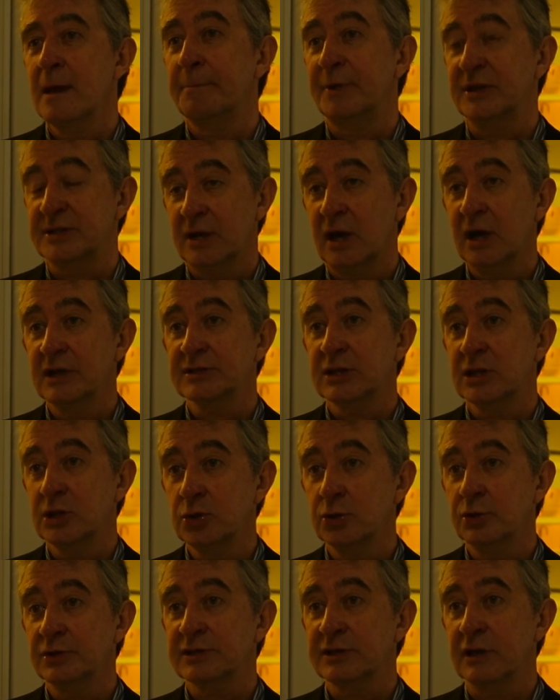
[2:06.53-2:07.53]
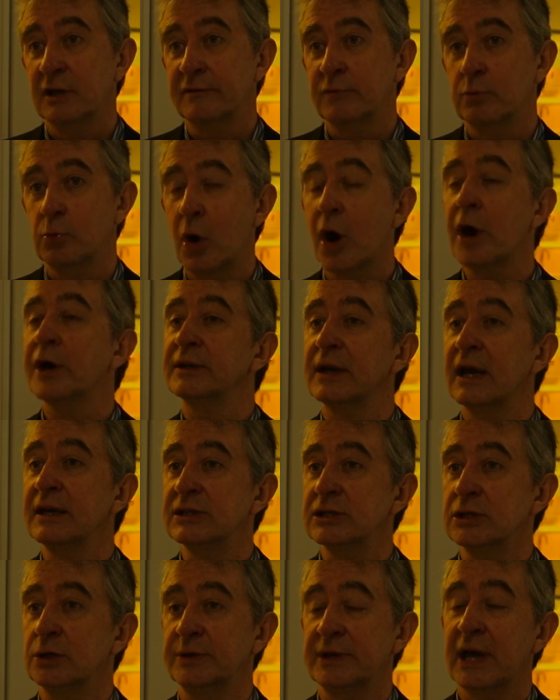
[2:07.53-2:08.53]
But it's asking yourself, what can I
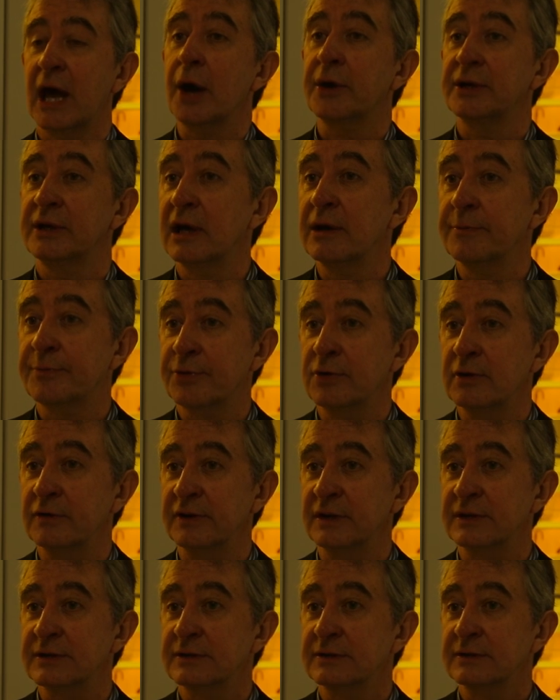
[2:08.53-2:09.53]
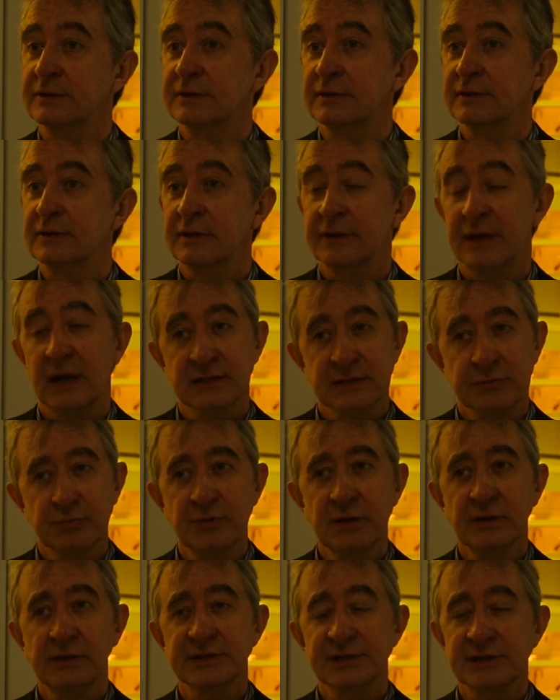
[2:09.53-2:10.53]
do and how can I improve it? That's a
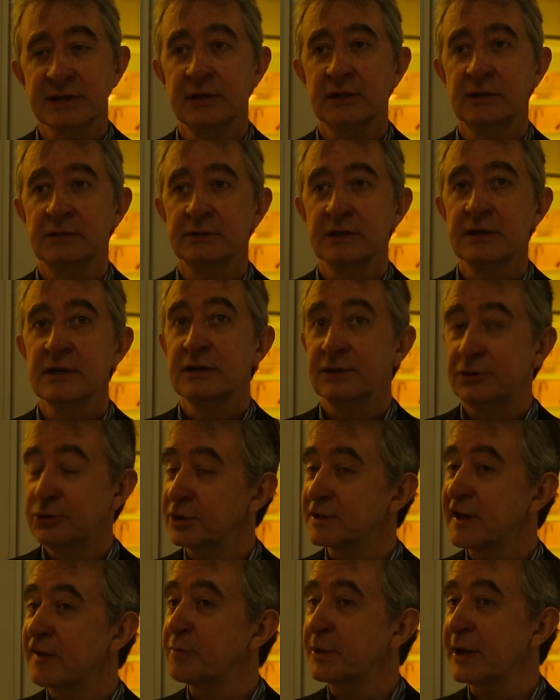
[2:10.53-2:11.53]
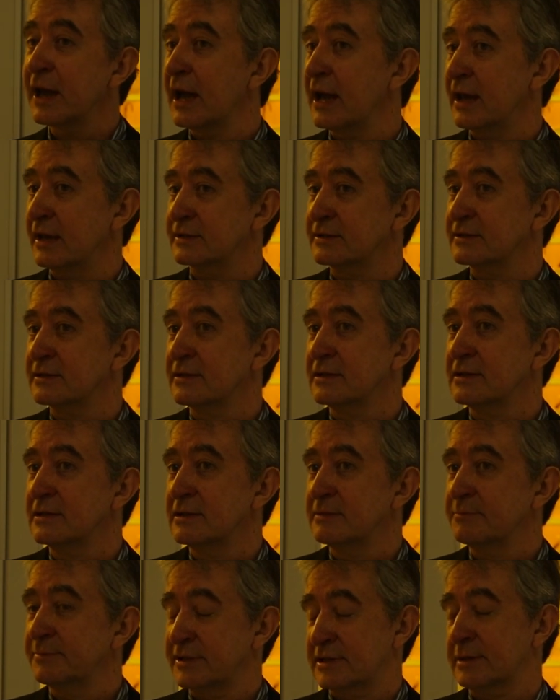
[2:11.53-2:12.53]
real skill not everybody has.
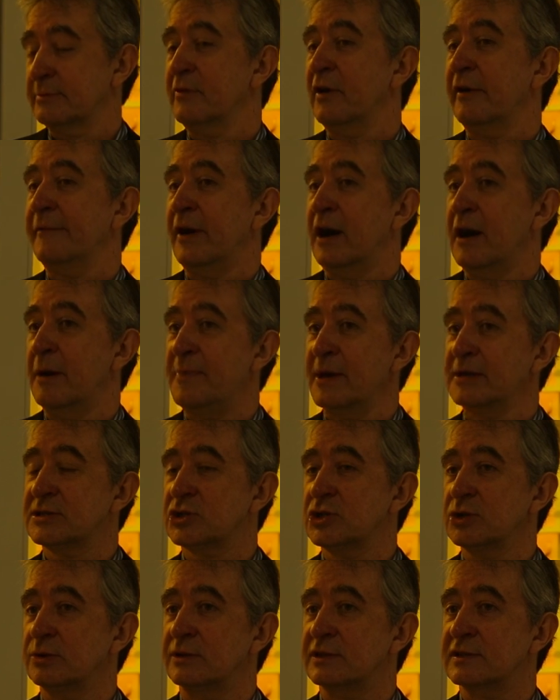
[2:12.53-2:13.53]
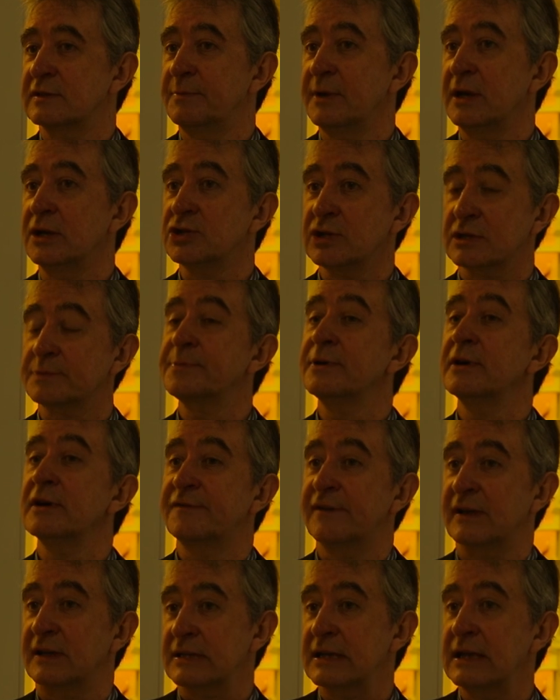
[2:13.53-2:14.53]
Some of our best students have been just
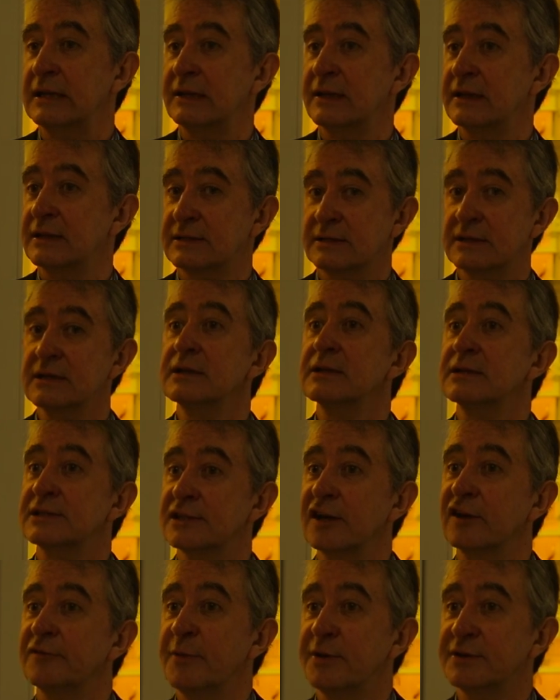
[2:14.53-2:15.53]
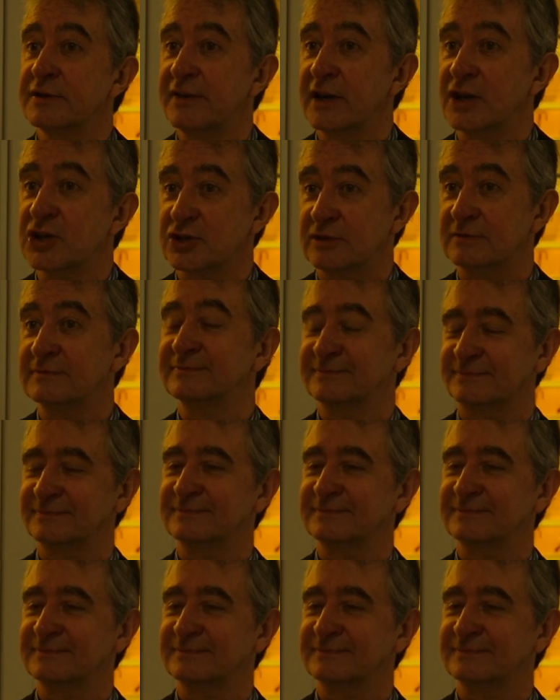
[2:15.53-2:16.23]
perfect in this self-motivation.